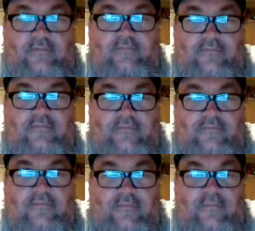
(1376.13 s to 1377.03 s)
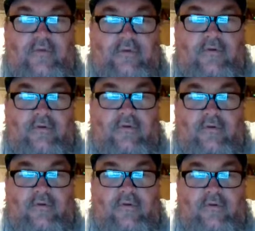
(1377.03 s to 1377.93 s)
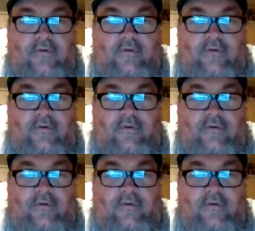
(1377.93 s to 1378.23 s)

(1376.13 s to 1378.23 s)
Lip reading: That's a tower. Now that one was a